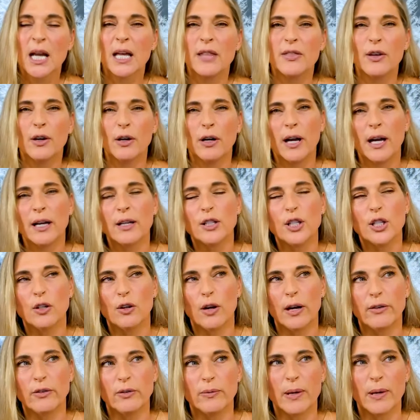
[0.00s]
the you know
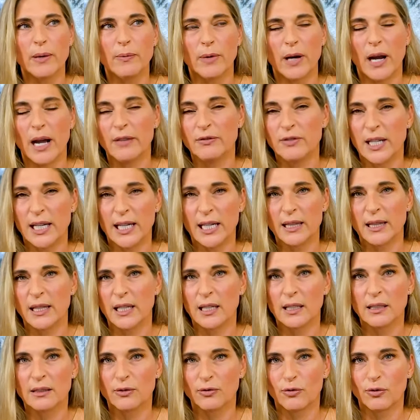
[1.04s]
i remember i've taken
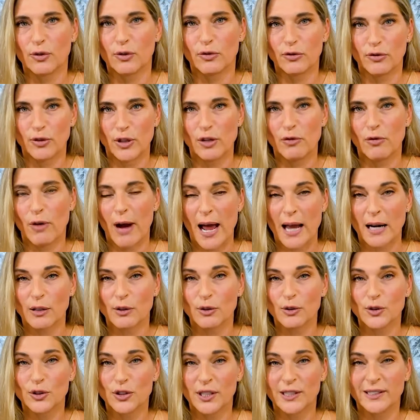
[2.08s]
things for free
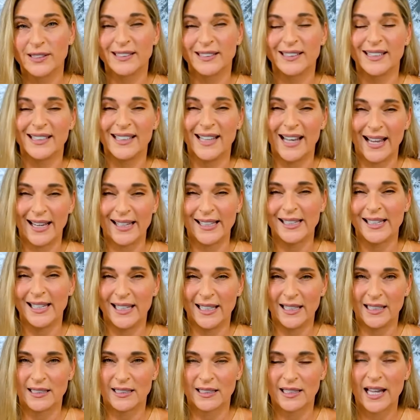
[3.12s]
radical since the
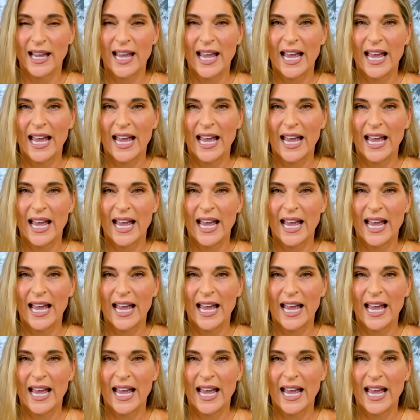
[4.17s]
90s